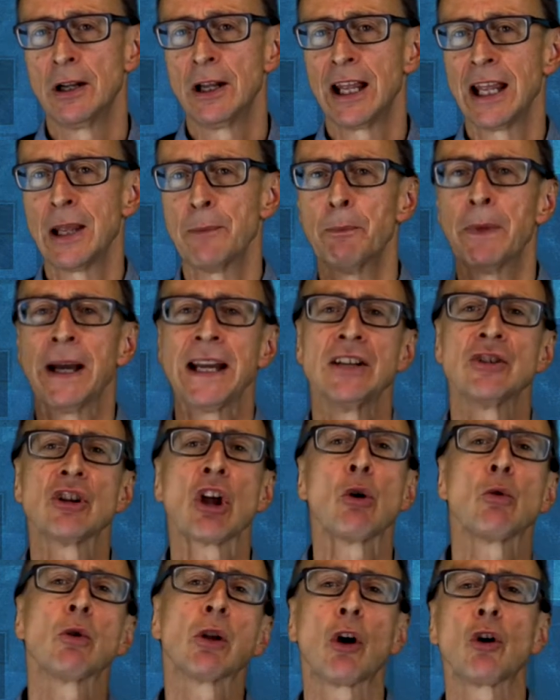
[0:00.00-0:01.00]
It may
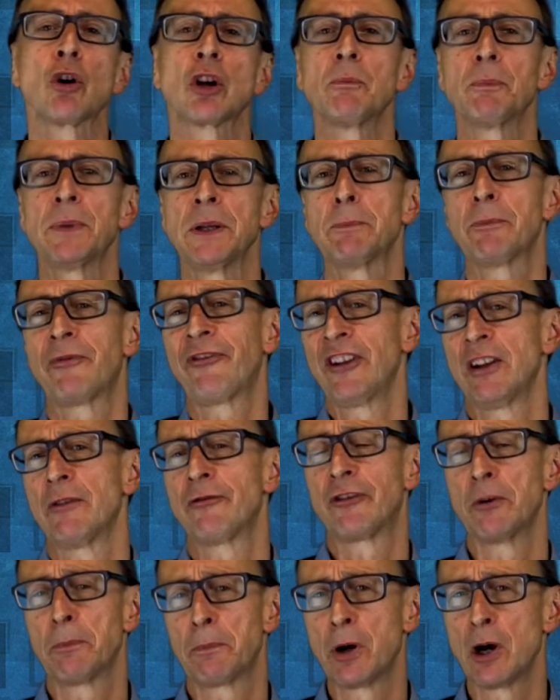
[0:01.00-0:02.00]
no longer be fit
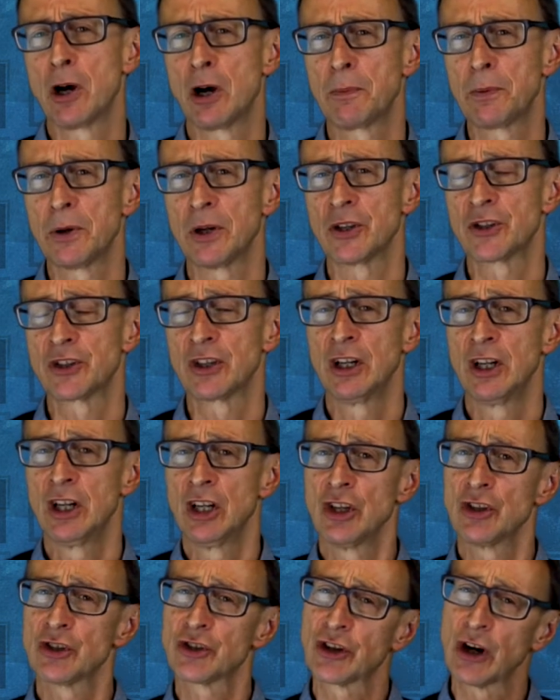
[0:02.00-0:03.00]
for purpose.
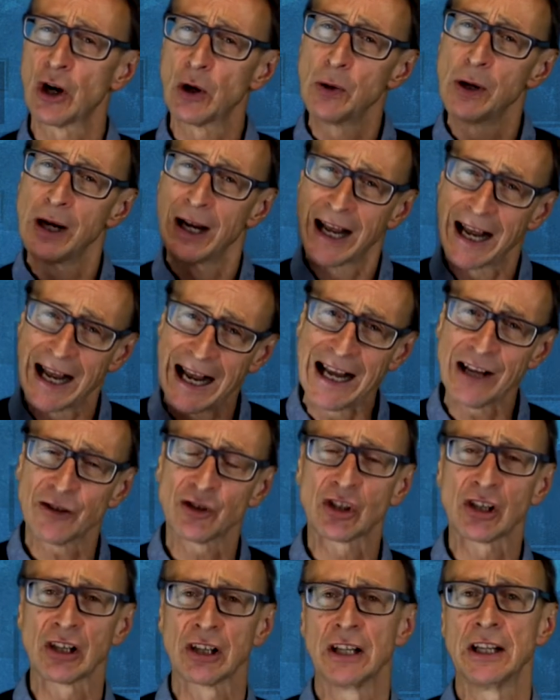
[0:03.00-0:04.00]
So
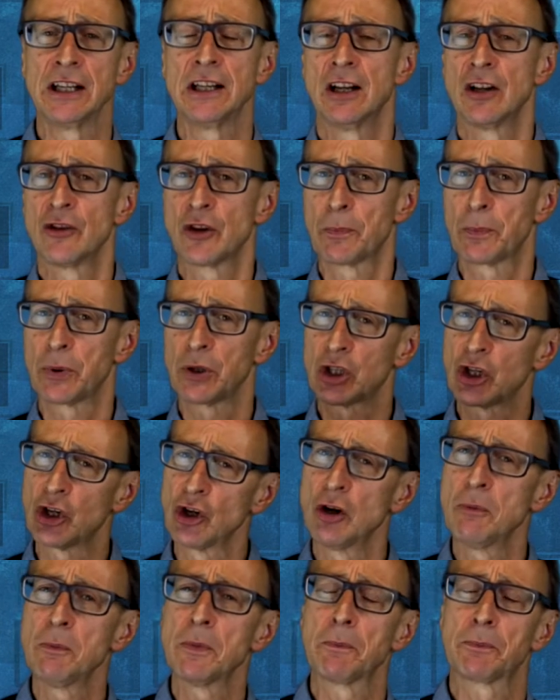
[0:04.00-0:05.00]
actually, the
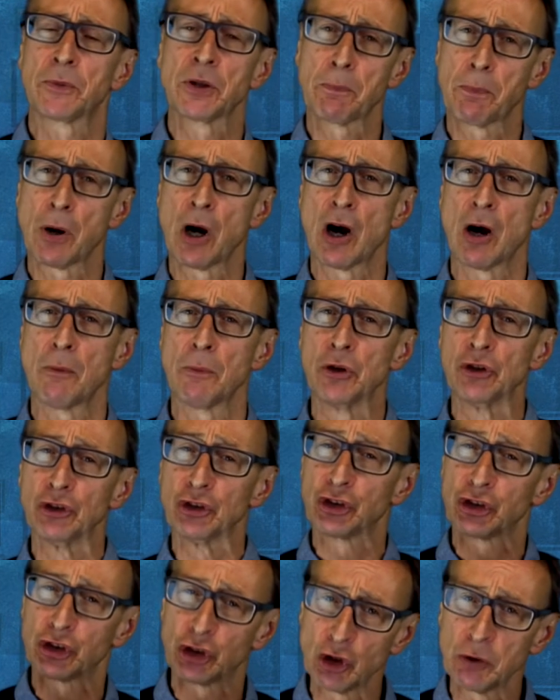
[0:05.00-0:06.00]
procurement department
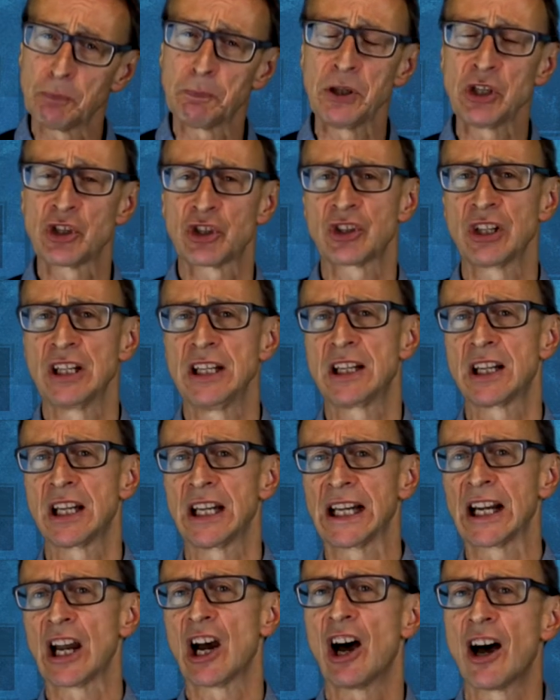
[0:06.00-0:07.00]
should be
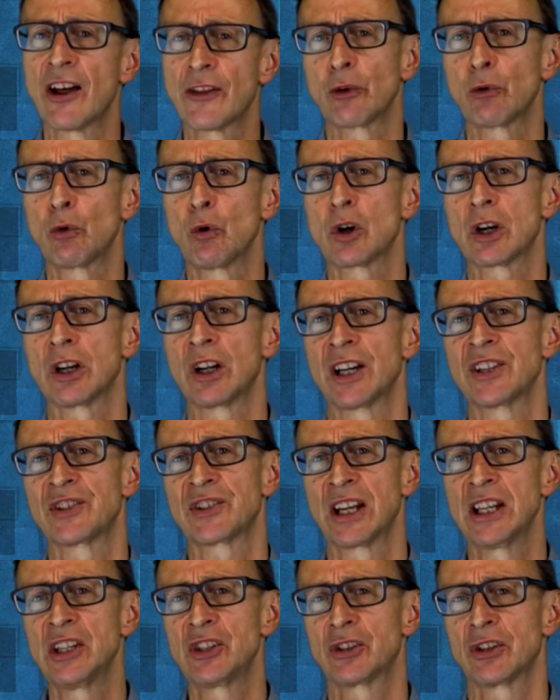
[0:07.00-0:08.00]
seeking other
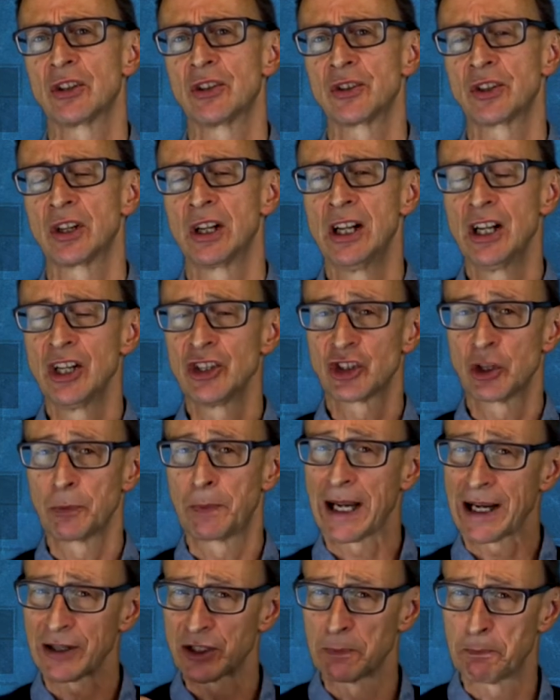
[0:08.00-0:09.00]
organisations to
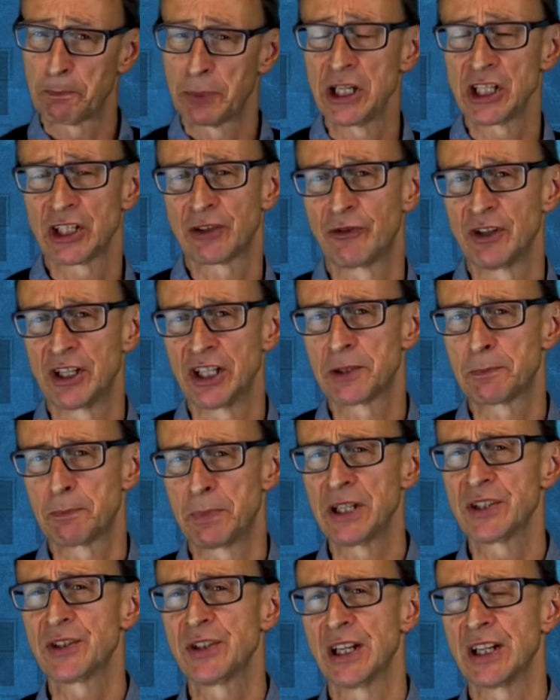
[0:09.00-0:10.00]
be able to pitch for this
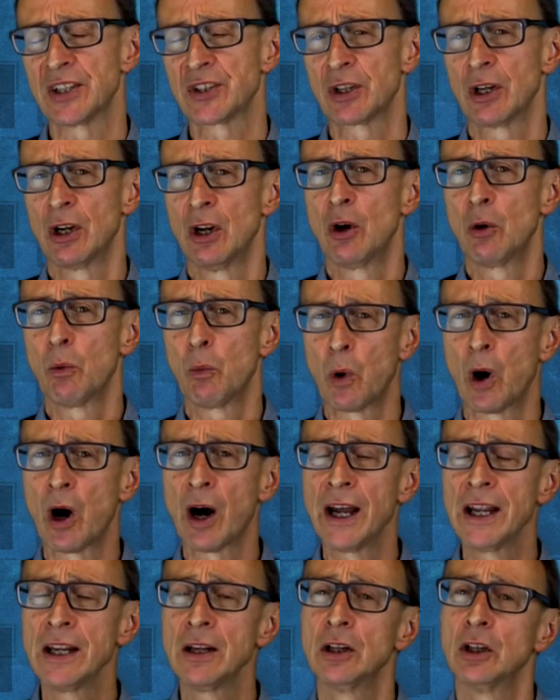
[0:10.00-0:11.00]
business.
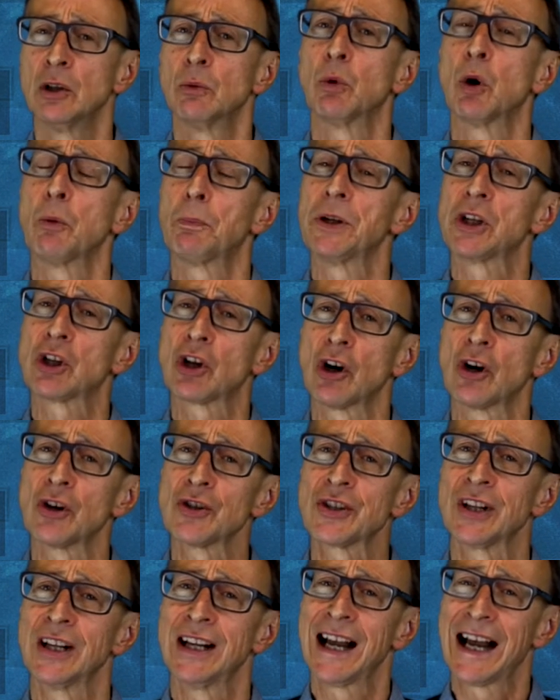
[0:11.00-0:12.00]
Why? Well,
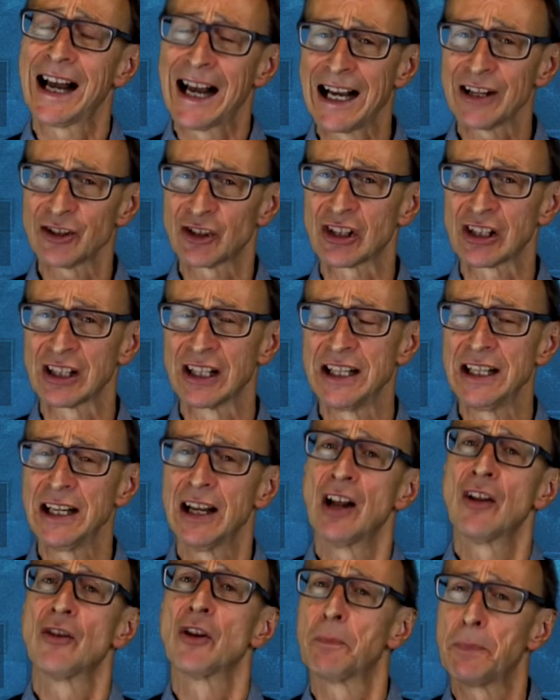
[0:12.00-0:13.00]
because actually
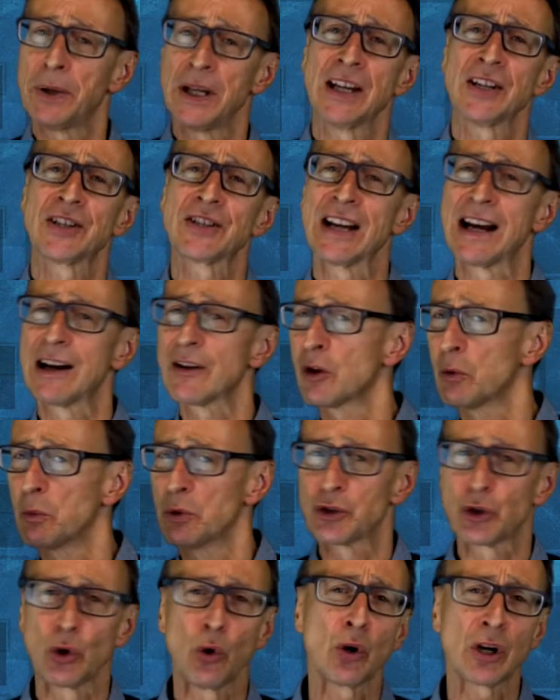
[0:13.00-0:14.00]
the PSL that
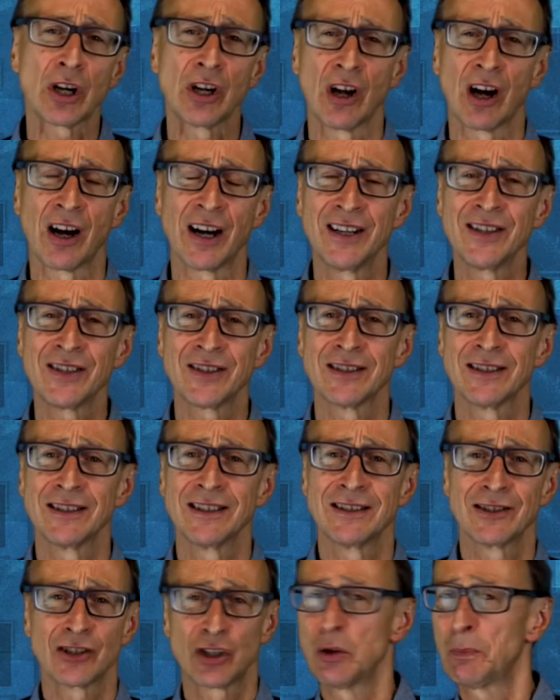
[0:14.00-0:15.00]
was organised
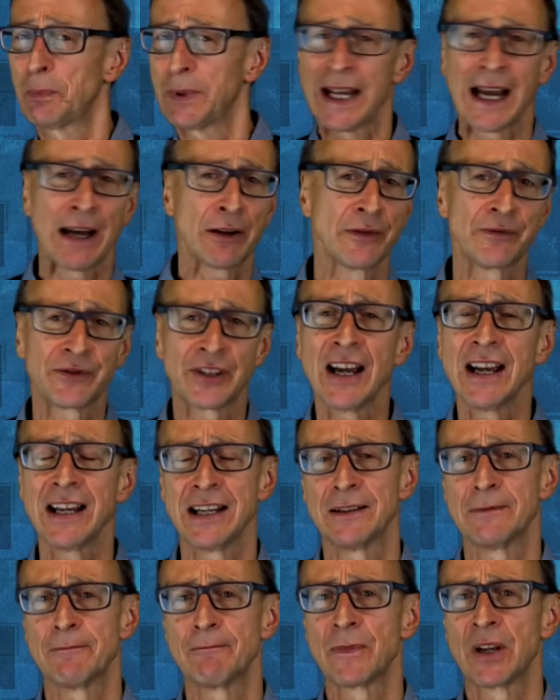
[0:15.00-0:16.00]
could be out of
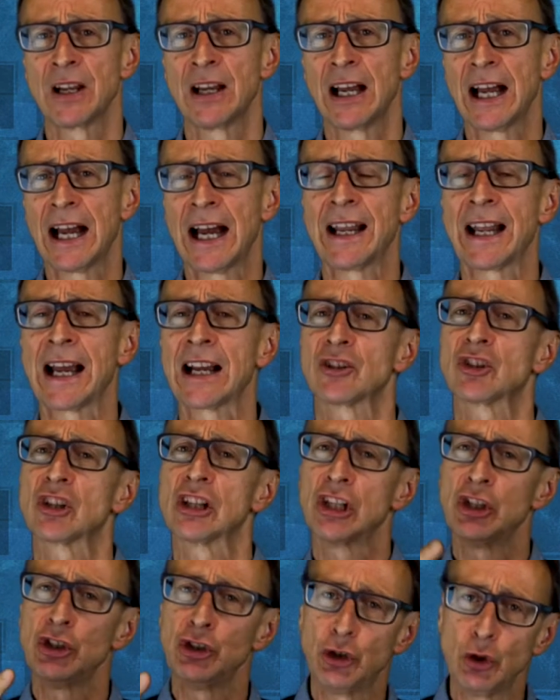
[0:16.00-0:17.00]
date, and
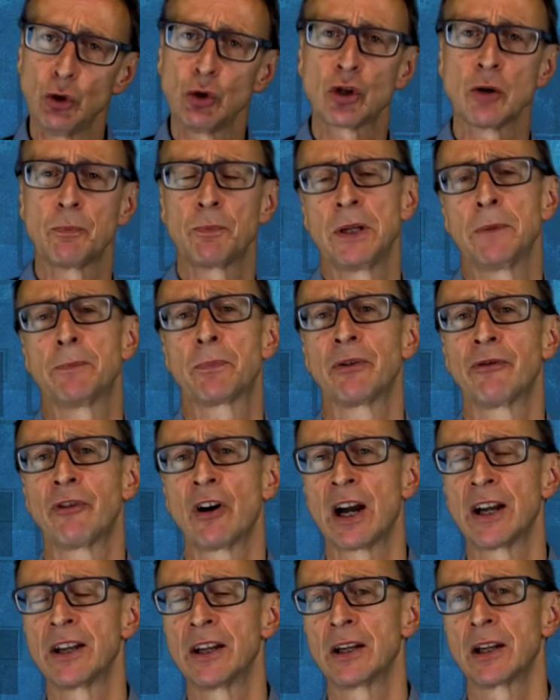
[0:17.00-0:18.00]
actually you could be
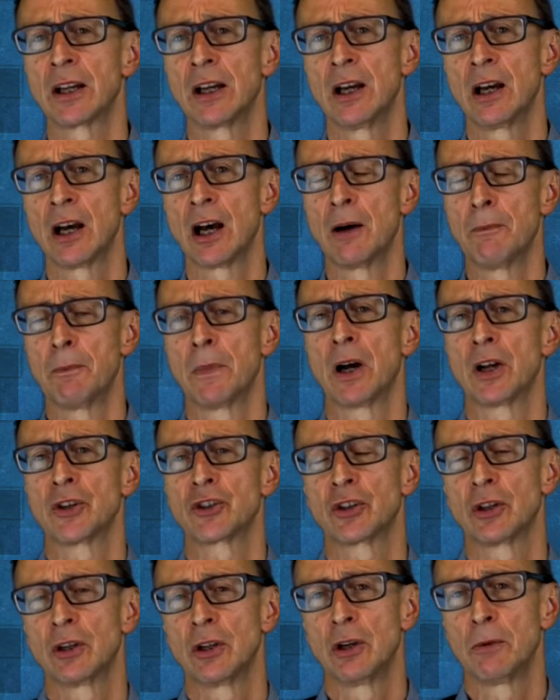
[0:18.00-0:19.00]
providing a
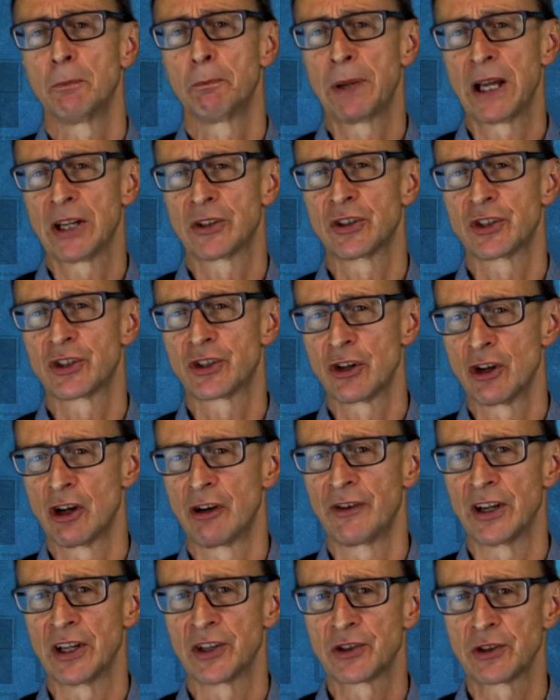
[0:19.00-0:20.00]
much better
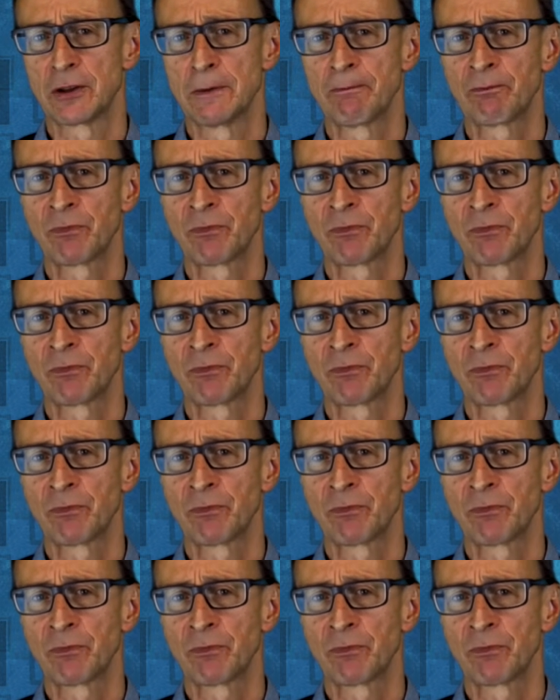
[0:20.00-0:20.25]
service.